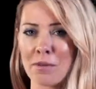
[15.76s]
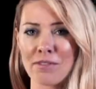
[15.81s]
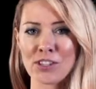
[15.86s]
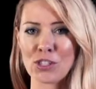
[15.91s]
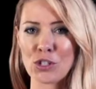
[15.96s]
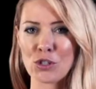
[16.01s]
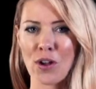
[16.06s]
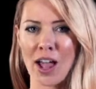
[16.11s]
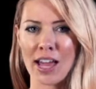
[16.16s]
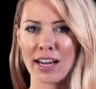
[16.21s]
of
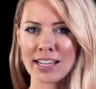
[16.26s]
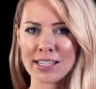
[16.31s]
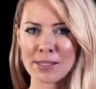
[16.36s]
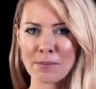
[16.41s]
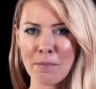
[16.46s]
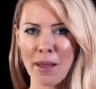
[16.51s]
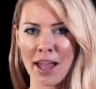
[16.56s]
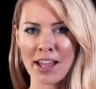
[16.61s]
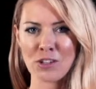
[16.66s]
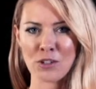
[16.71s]
Australia's
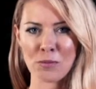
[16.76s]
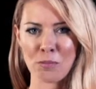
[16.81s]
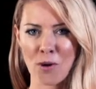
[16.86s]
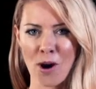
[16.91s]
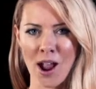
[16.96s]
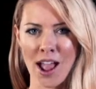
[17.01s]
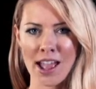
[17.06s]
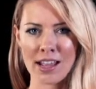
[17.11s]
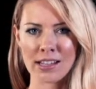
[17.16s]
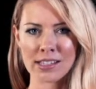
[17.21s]
major
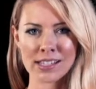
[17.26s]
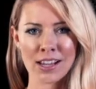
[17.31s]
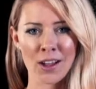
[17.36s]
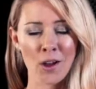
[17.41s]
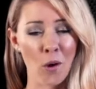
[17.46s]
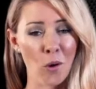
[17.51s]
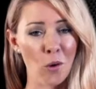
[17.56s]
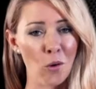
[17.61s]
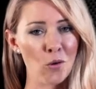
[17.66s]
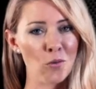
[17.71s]
brands
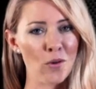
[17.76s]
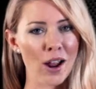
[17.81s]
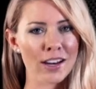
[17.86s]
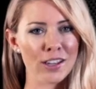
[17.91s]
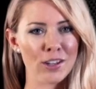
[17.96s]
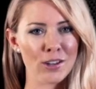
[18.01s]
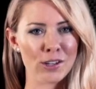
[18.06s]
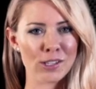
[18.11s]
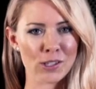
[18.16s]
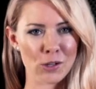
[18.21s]
already
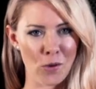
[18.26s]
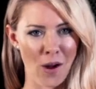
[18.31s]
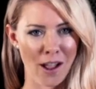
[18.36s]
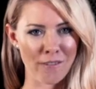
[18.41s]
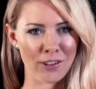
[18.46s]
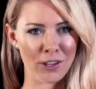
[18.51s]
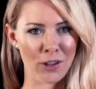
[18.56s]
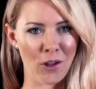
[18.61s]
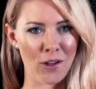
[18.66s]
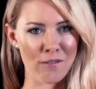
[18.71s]
use
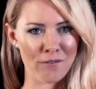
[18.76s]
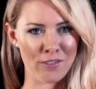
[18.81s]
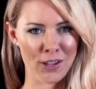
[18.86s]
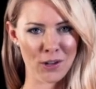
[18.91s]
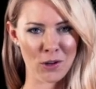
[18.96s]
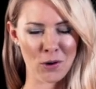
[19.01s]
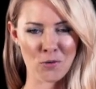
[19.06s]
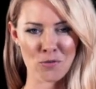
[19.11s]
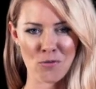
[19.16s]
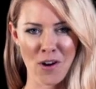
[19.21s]
Grafico
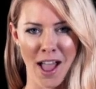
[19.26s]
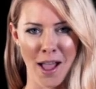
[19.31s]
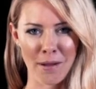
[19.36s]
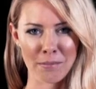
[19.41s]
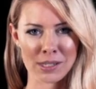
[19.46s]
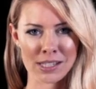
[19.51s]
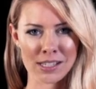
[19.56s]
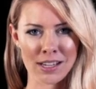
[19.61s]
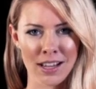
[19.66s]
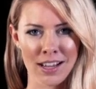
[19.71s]
vehicle
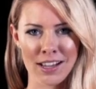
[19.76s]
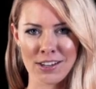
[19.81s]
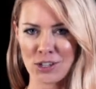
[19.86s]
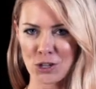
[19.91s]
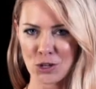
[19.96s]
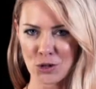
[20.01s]
wraps to